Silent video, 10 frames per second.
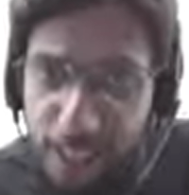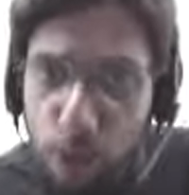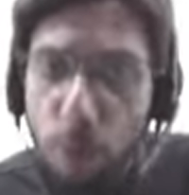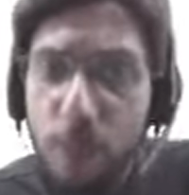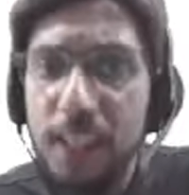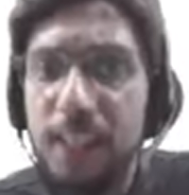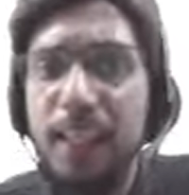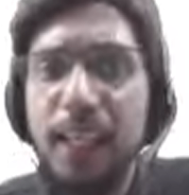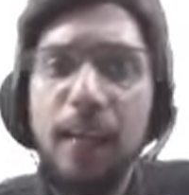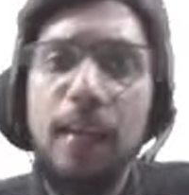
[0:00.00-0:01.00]
opinion. They
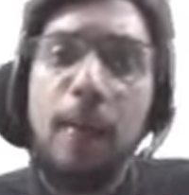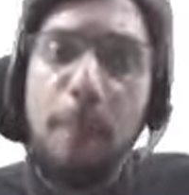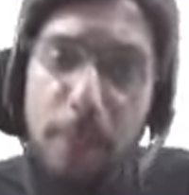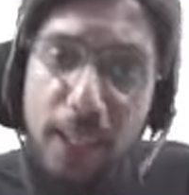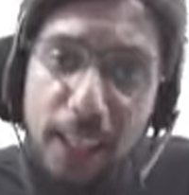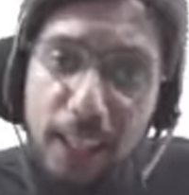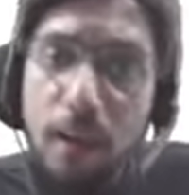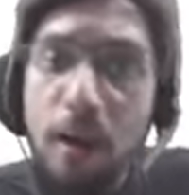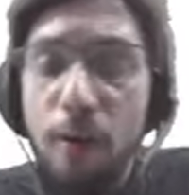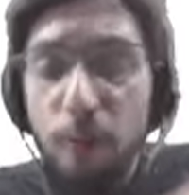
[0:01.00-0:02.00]
can bring in a
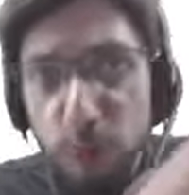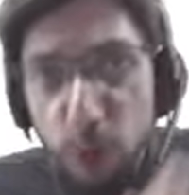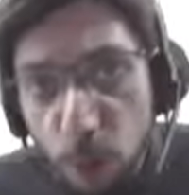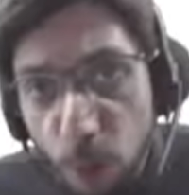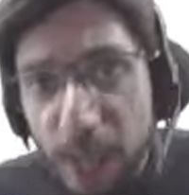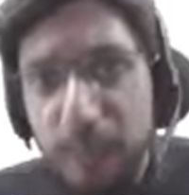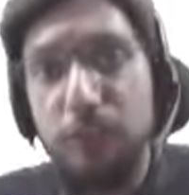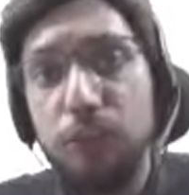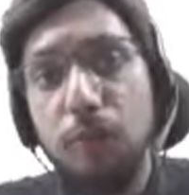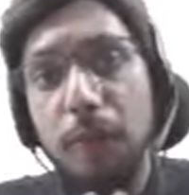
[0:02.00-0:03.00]
viewpoint
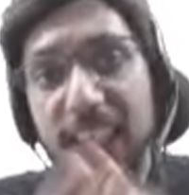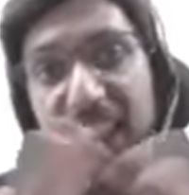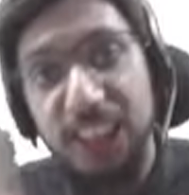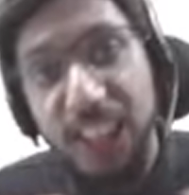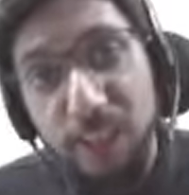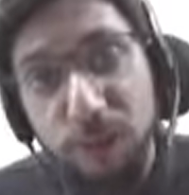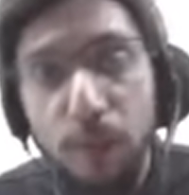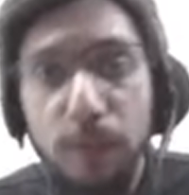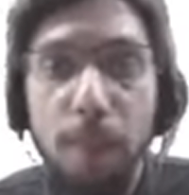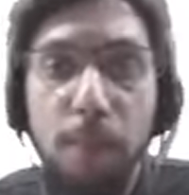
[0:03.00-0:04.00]
which may be distinct from
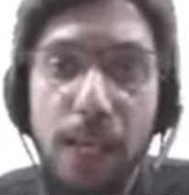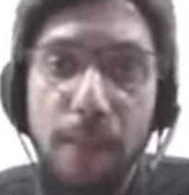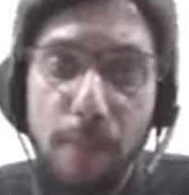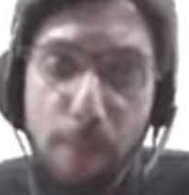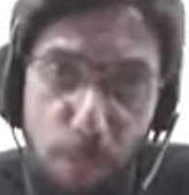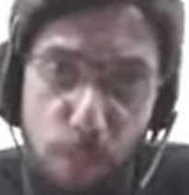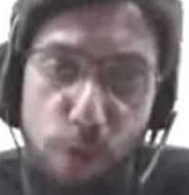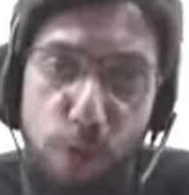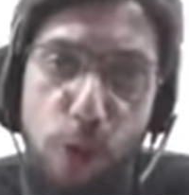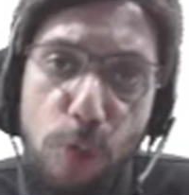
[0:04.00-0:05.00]
the
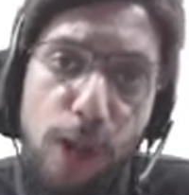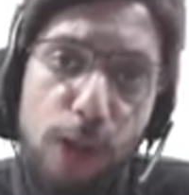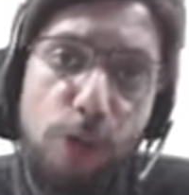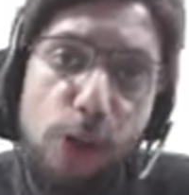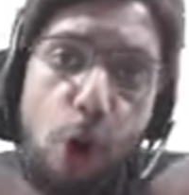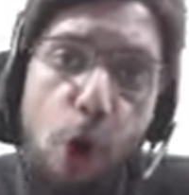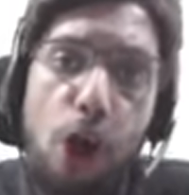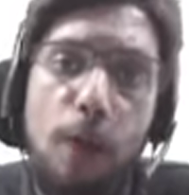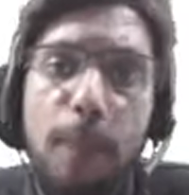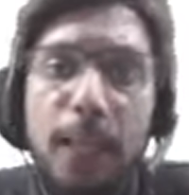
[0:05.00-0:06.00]
viewpoint of an all
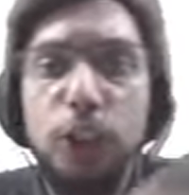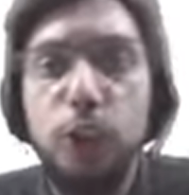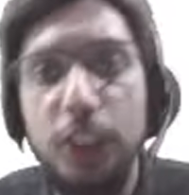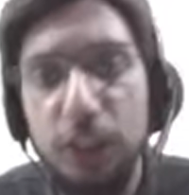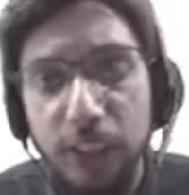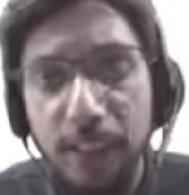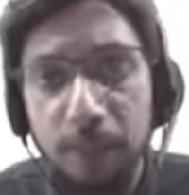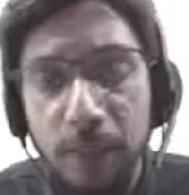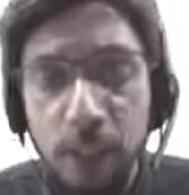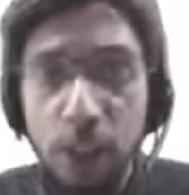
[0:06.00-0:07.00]
male judiciary.
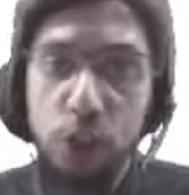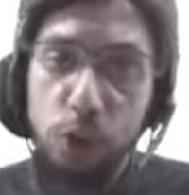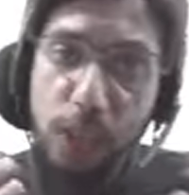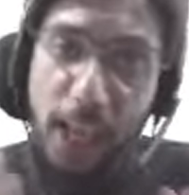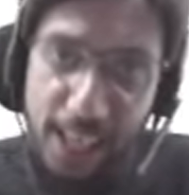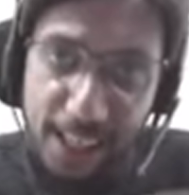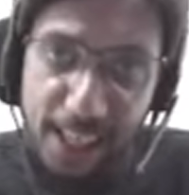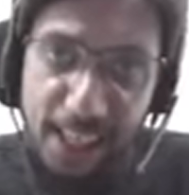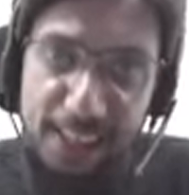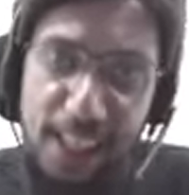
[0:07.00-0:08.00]
So the idea
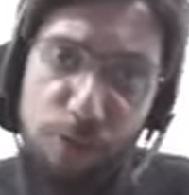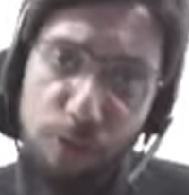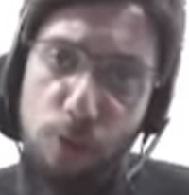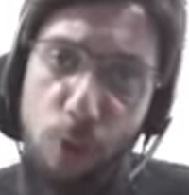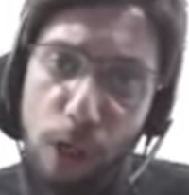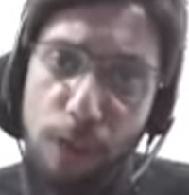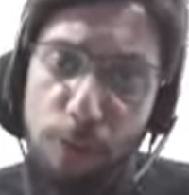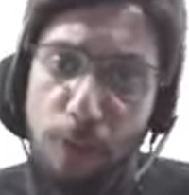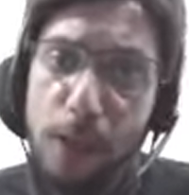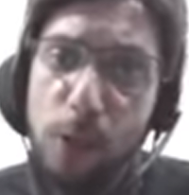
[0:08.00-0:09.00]
is that if we want
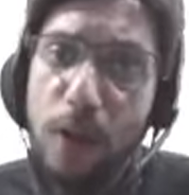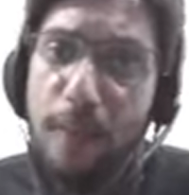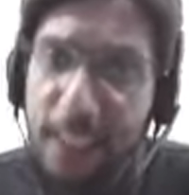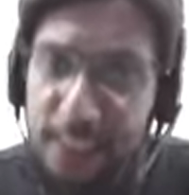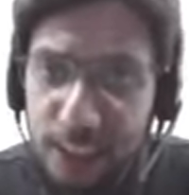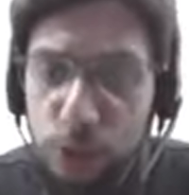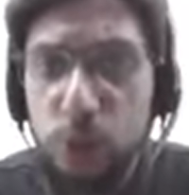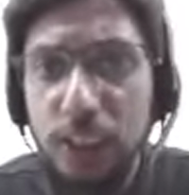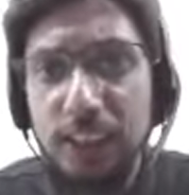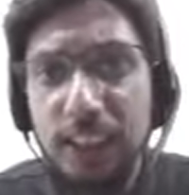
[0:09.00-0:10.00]
women to have access to
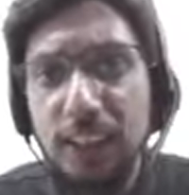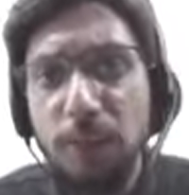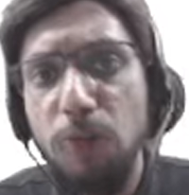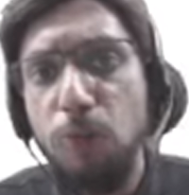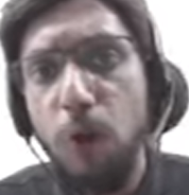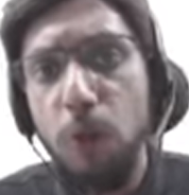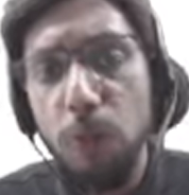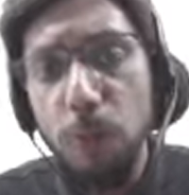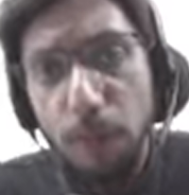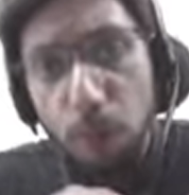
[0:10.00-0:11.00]
justice, if we want to
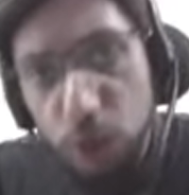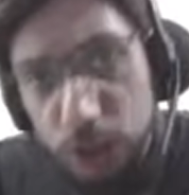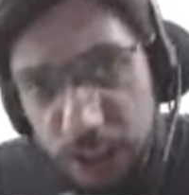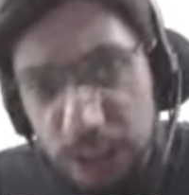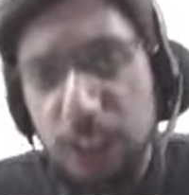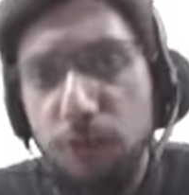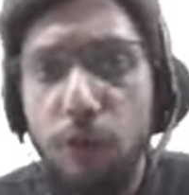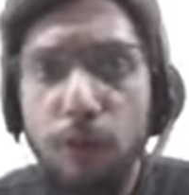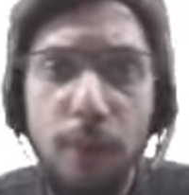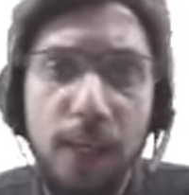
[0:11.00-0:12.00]
promote justice for
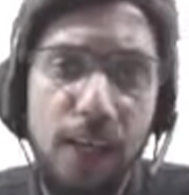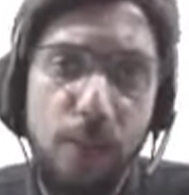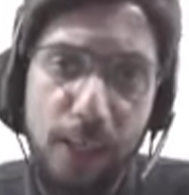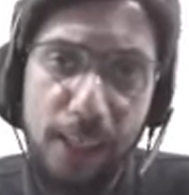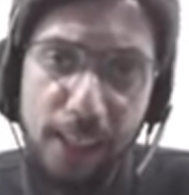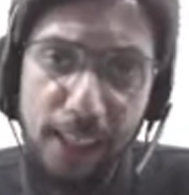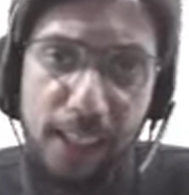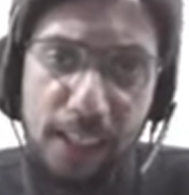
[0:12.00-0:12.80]
women in our country,